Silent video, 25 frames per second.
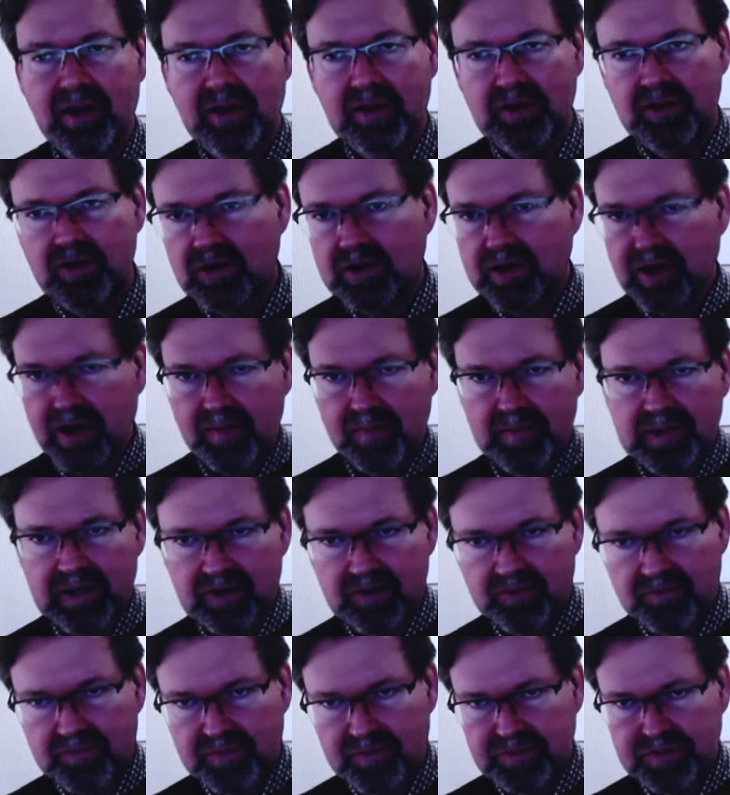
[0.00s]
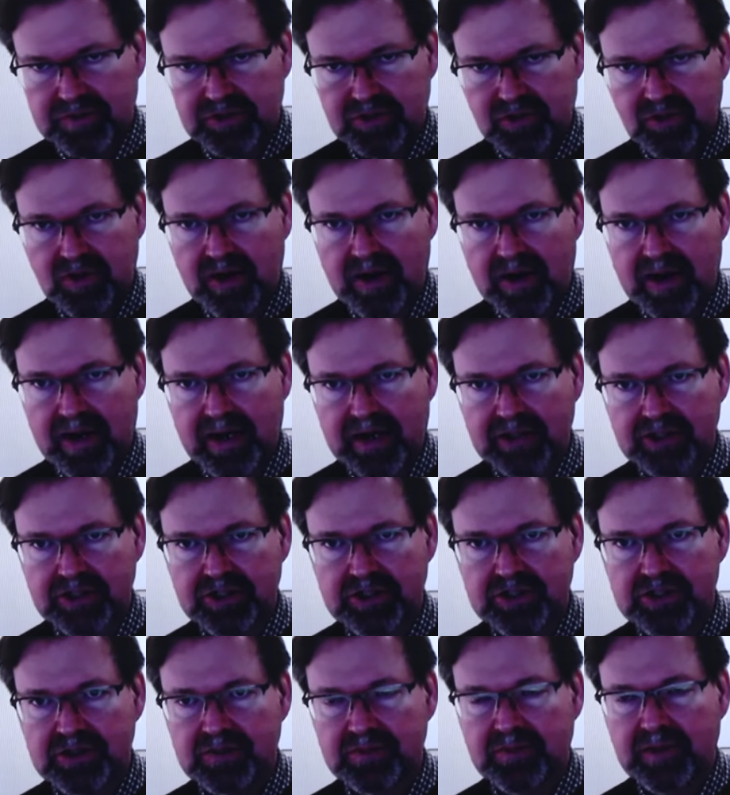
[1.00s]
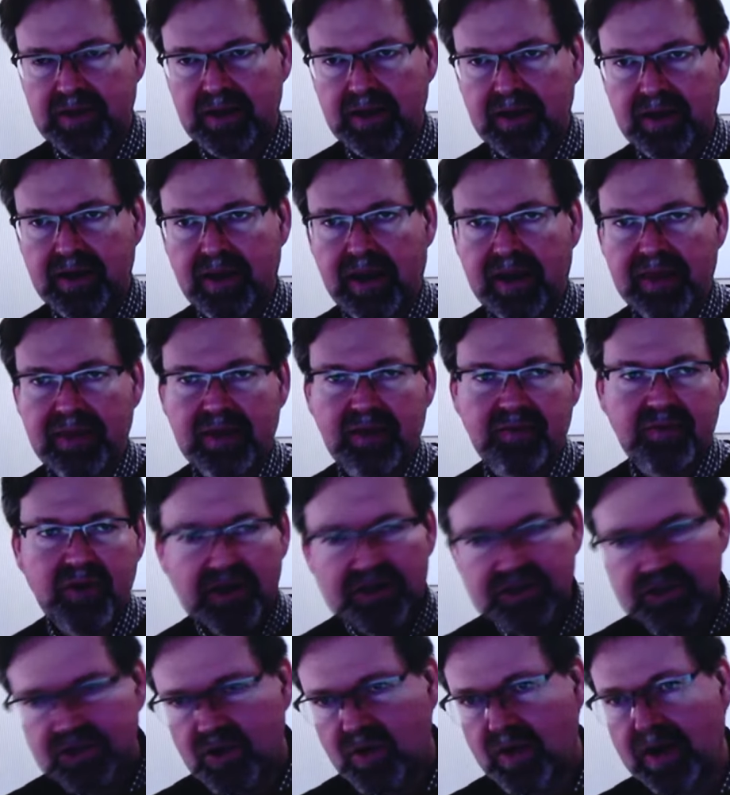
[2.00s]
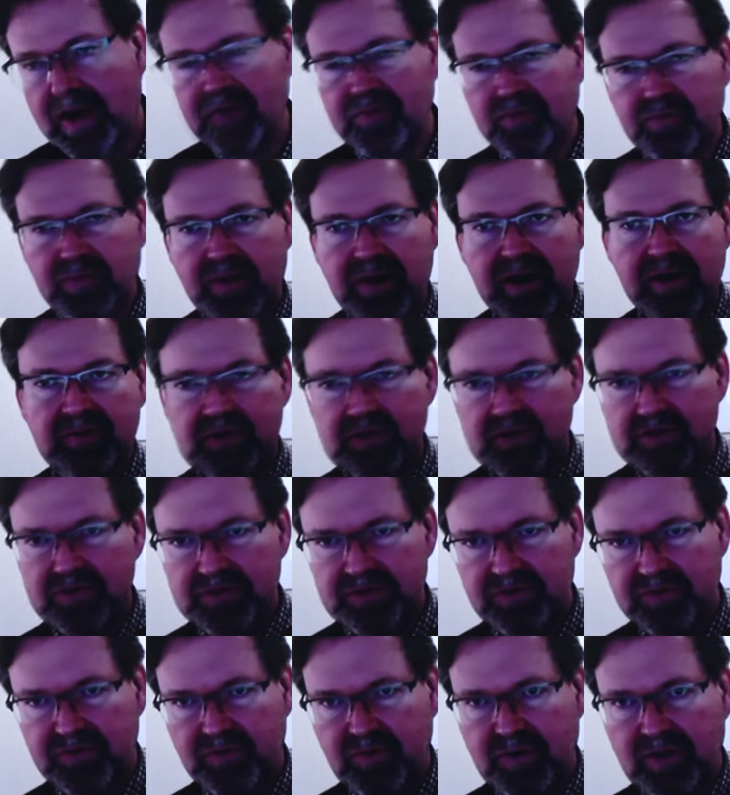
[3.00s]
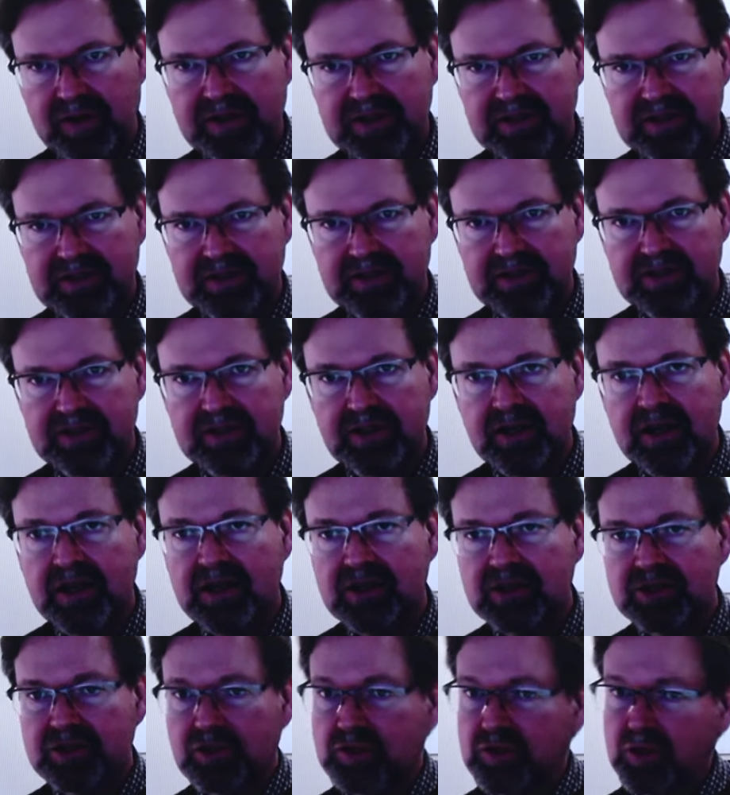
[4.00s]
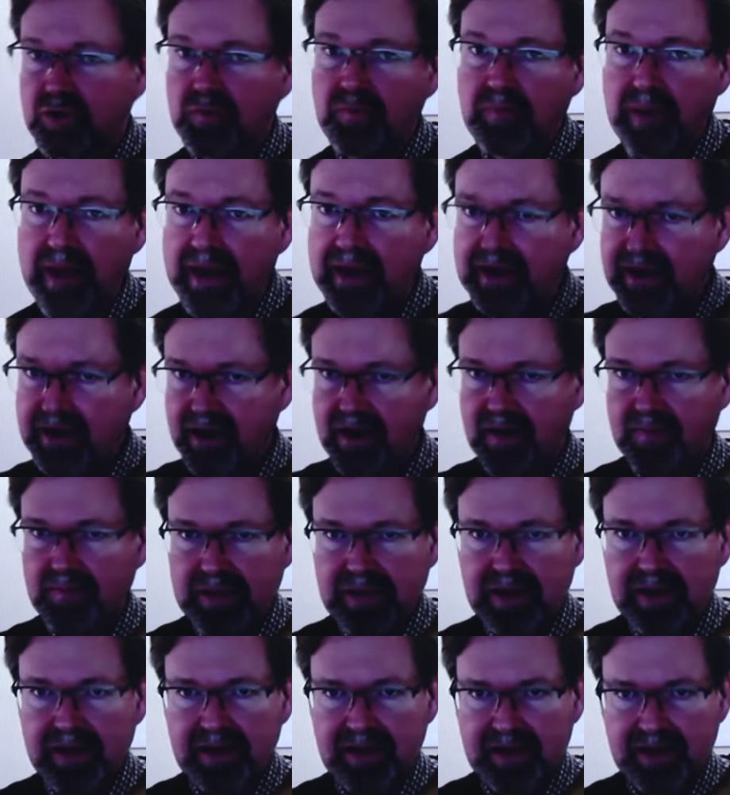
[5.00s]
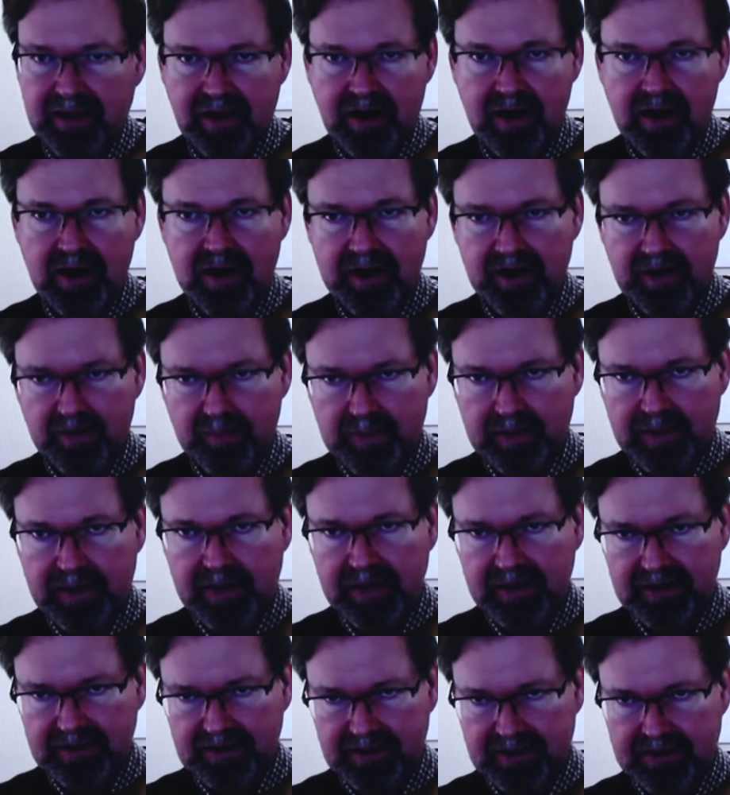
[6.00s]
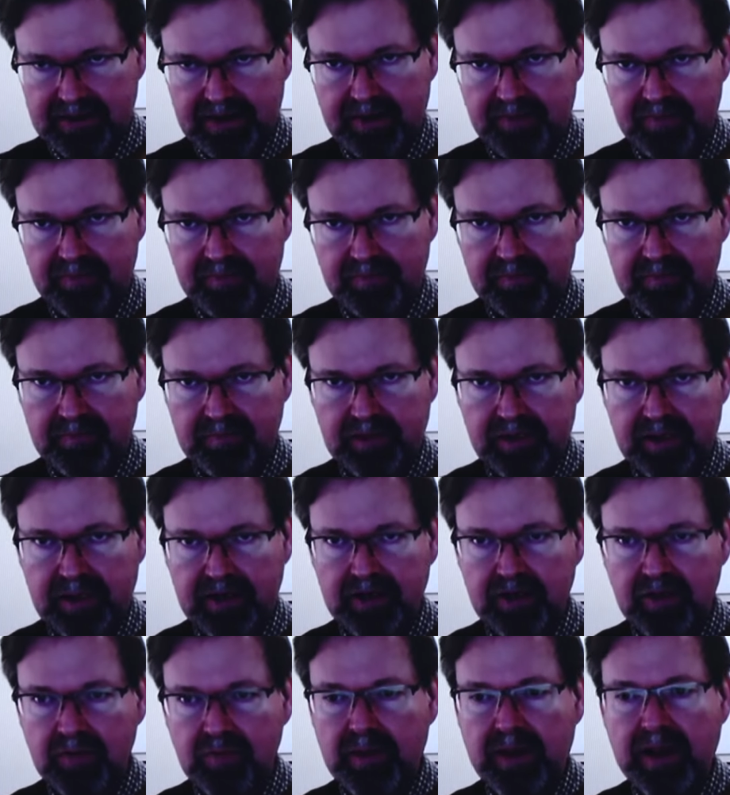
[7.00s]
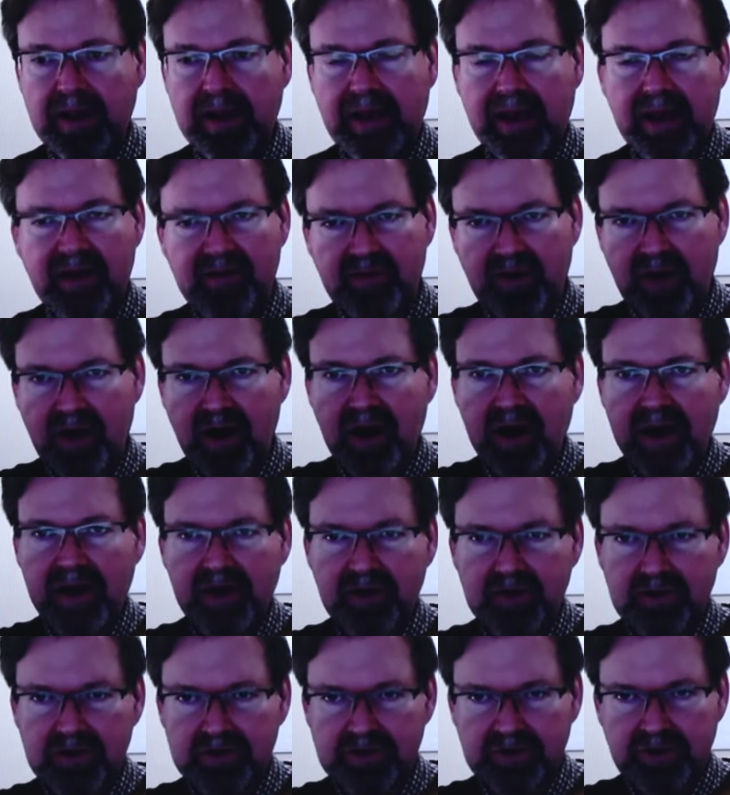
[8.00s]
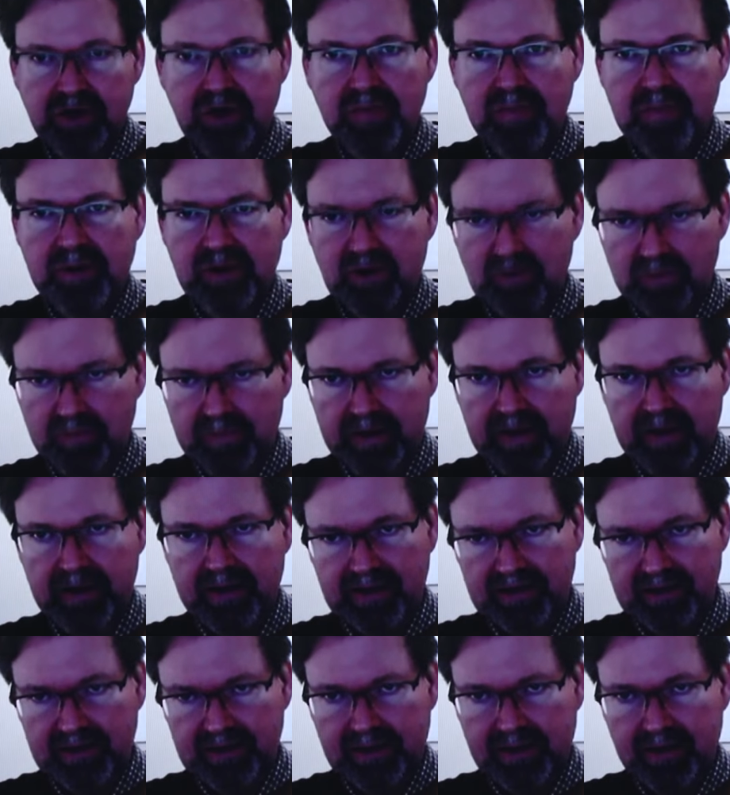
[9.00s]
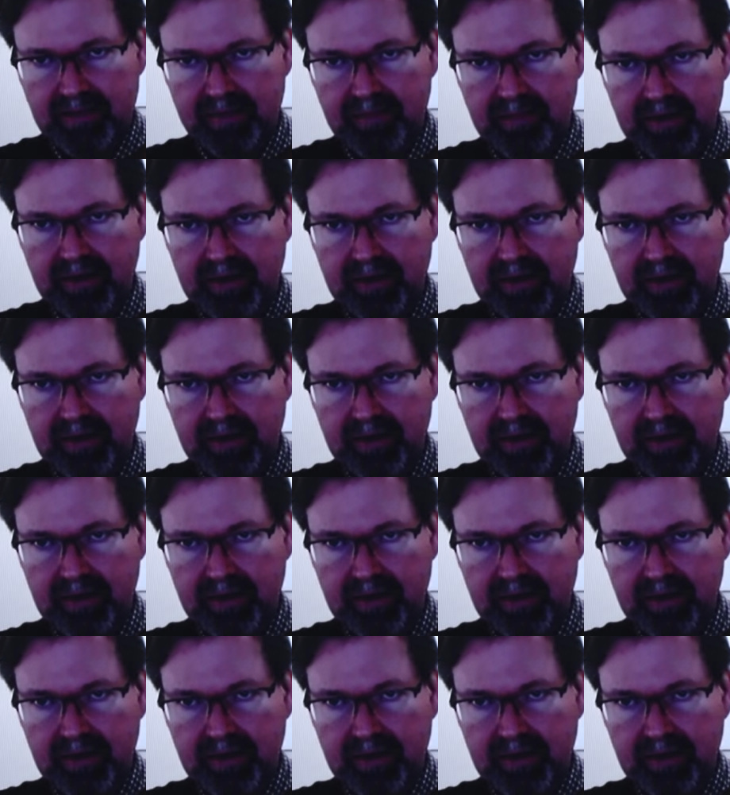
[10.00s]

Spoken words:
You're coming in from scratch, and they've also had 5 years of raises. So you may come in at a higher pay than them, and you may have a higher terminal pay than them,